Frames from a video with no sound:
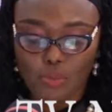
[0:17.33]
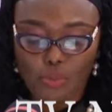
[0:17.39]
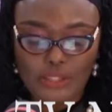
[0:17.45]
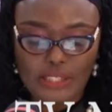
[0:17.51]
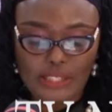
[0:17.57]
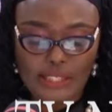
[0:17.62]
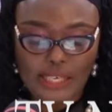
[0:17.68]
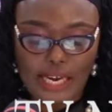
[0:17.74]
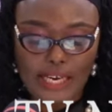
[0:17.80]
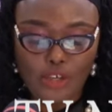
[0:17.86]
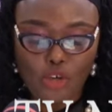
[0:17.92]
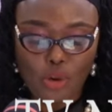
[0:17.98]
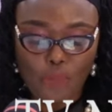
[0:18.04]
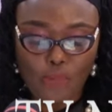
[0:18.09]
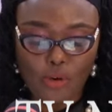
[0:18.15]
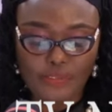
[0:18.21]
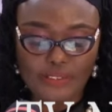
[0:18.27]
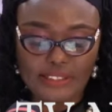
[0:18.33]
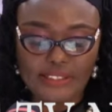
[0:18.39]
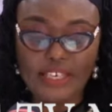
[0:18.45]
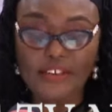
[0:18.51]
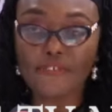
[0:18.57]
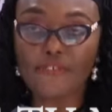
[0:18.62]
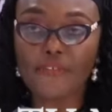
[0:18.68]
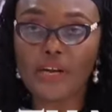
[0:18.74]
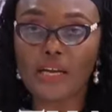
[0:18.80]
with a lineup of
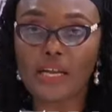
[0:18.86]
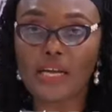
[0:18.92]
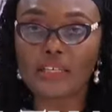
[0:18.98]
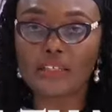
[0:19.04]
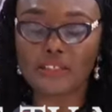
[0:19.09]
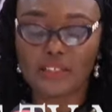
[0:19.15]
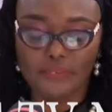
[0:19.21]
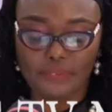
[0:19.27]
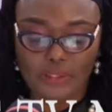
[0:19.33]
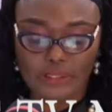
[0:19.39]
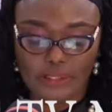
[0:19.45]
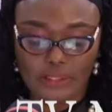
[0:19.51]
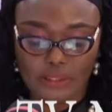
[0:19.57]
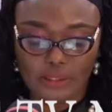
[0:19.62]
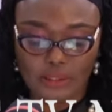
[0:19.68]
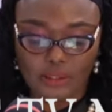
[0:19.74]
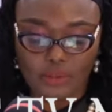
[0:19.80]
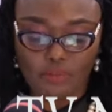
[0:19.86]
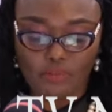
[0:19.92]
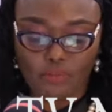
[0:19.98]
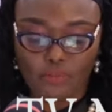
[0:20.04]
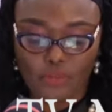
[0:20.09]
several activities.